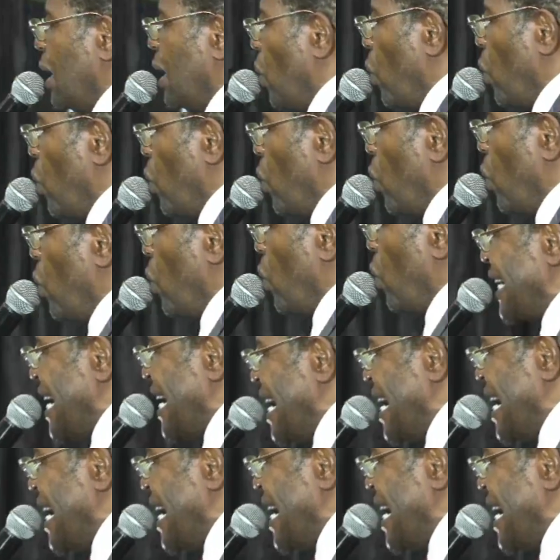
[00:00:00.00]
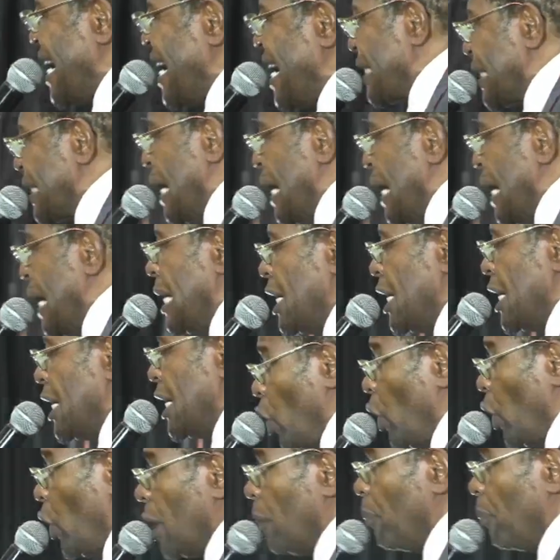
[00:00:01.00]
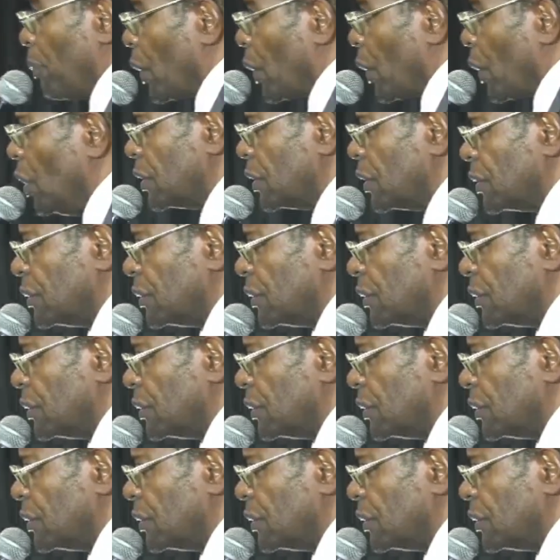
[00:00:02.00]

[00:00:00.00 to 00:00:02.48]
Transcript: What is your Hebron.